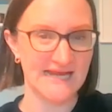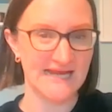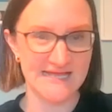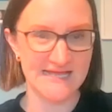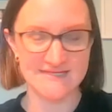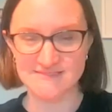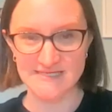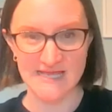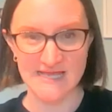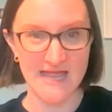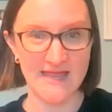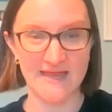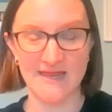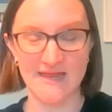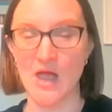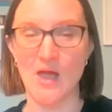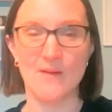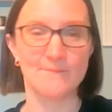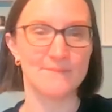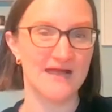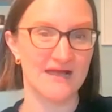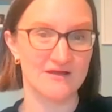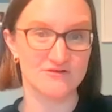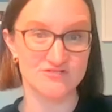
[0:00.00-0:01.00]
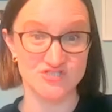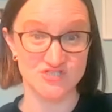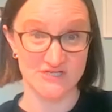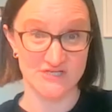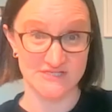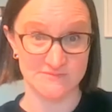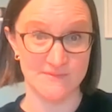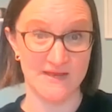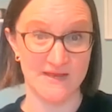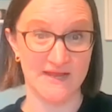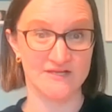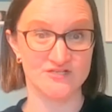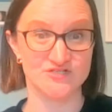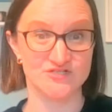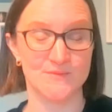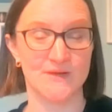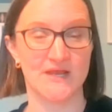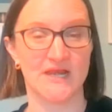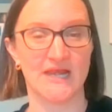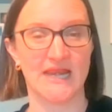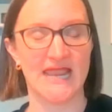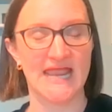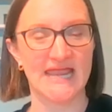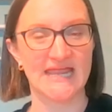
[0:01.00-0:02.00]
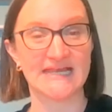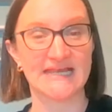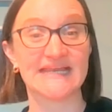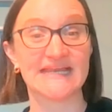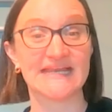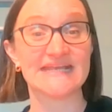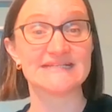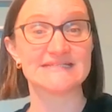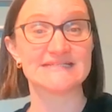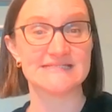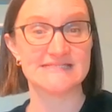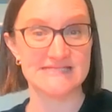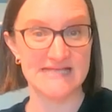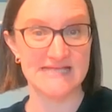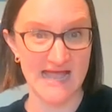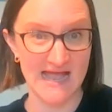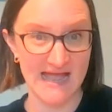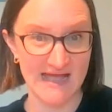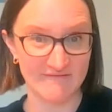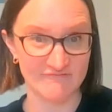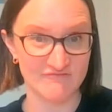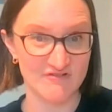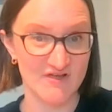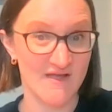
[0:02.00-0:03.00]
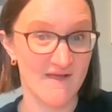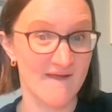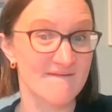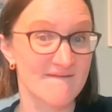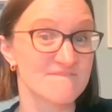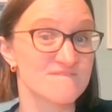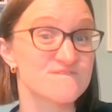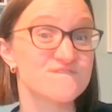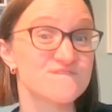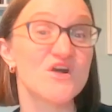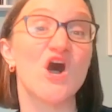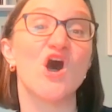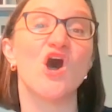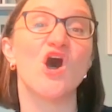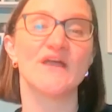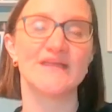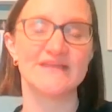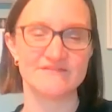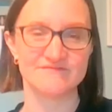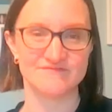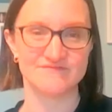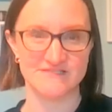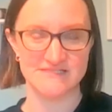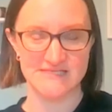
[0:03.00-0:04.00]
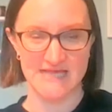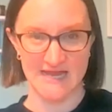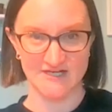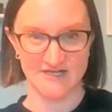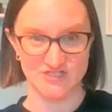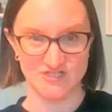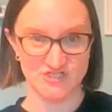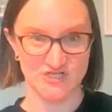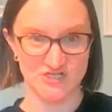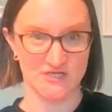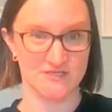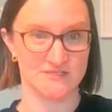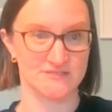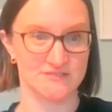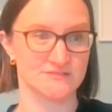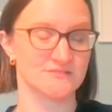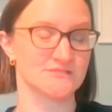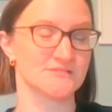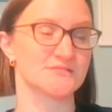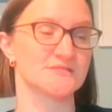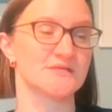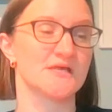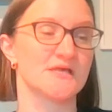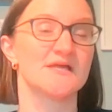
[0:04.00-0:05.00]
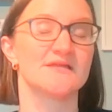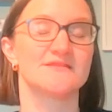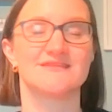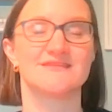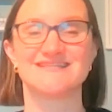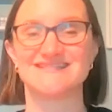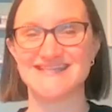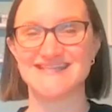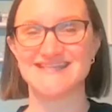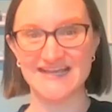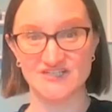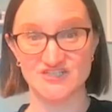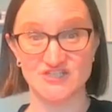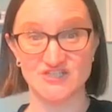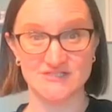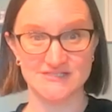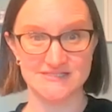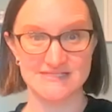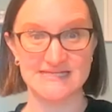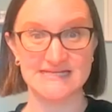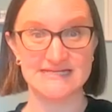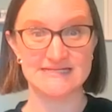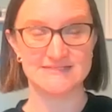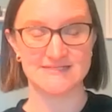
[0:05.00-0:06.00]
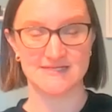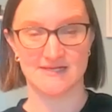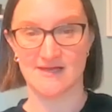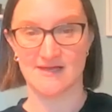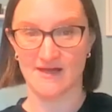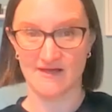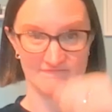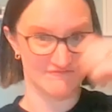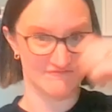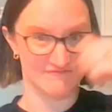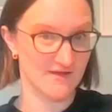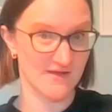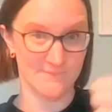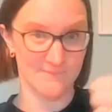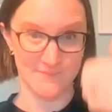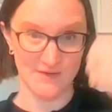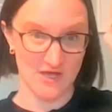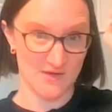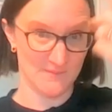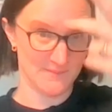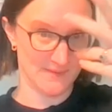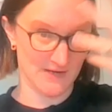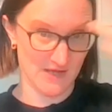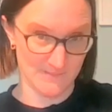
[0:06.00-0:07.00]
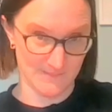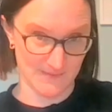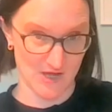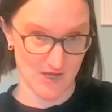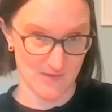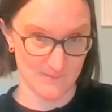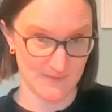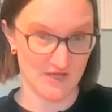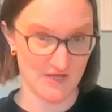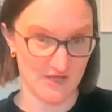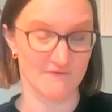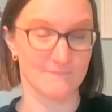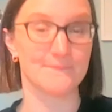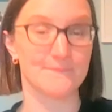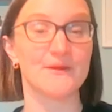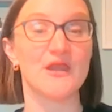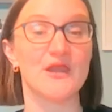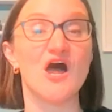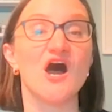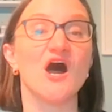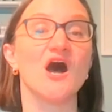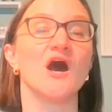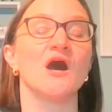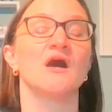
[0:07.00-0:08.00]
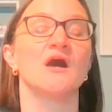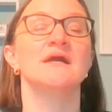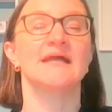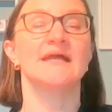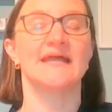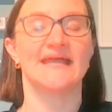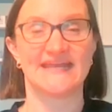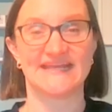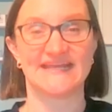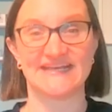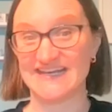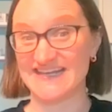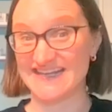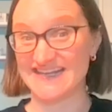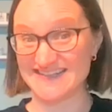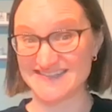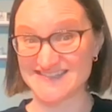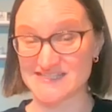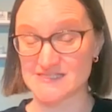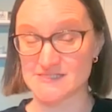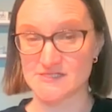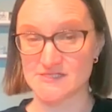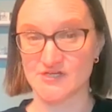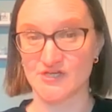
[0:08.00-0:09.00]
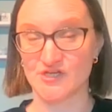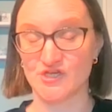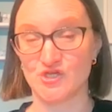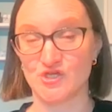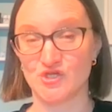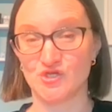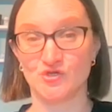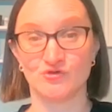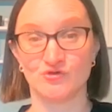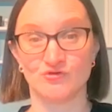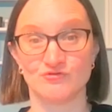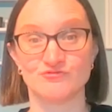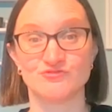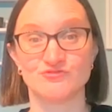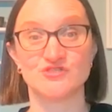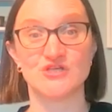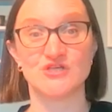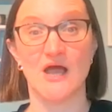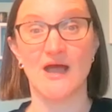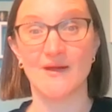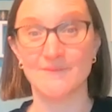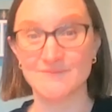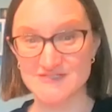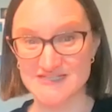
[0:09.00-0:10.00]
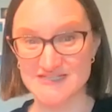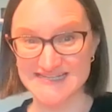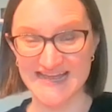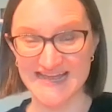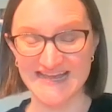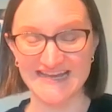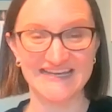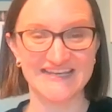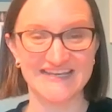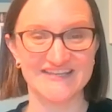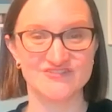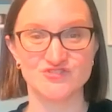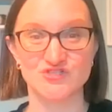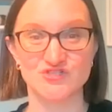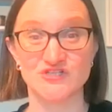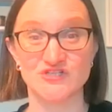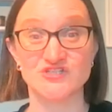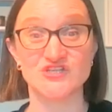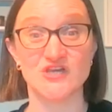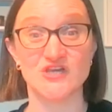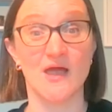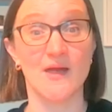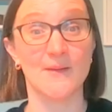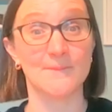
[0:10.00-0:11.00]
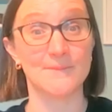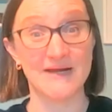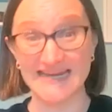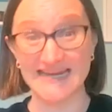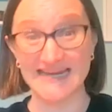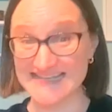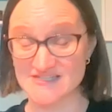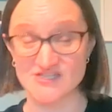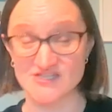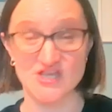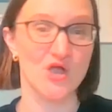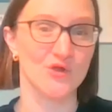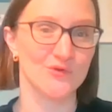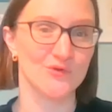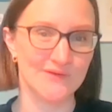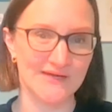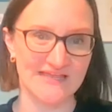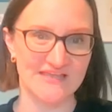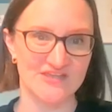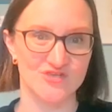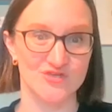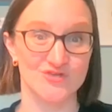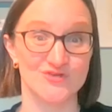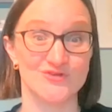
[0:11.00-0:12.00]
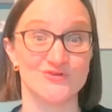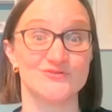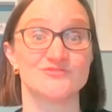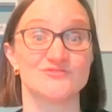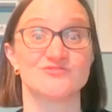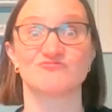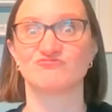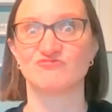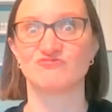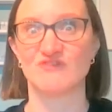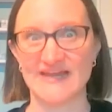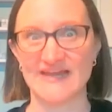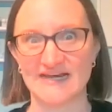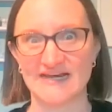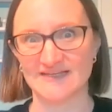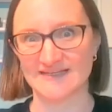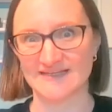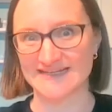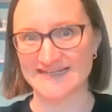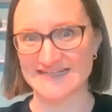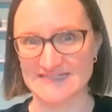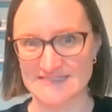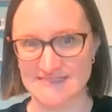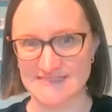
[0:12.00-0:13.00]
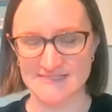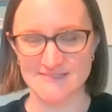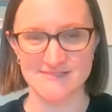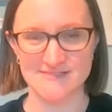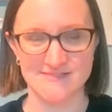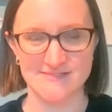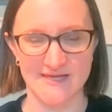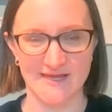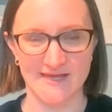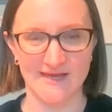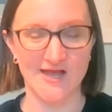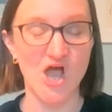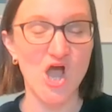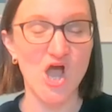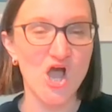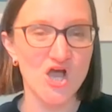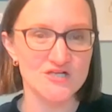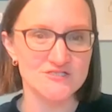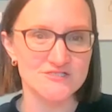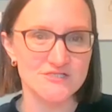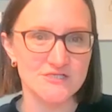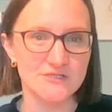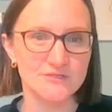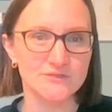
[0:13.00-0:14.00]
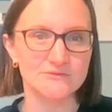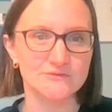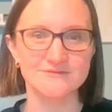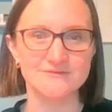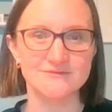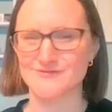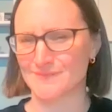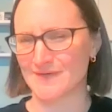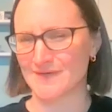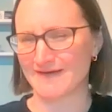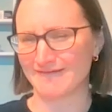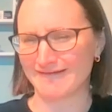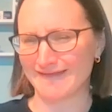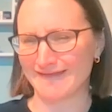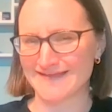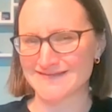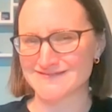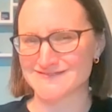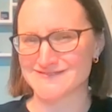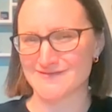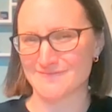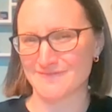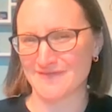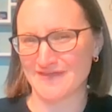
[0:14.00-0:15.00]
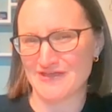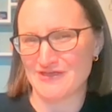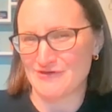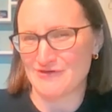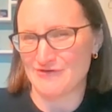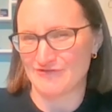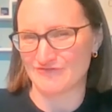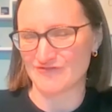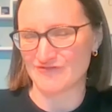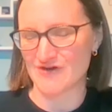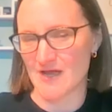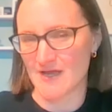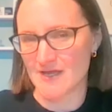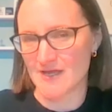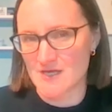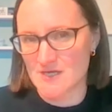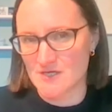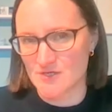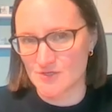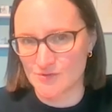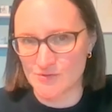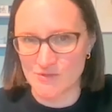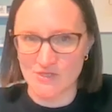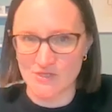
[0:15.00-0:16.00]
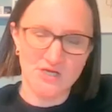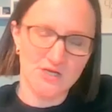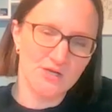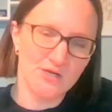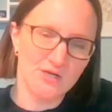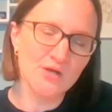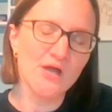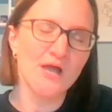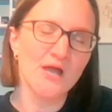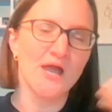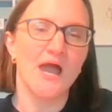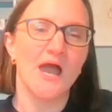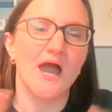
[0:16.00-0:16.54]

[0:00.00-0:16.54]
an essay about stress management, it needs to have 5 sections. The sections need to cover blah, blah, blah, blah, blah. It needs to use up-to-date literature. Please only use real and existing articles. Apparently that's something you can write. Who knew?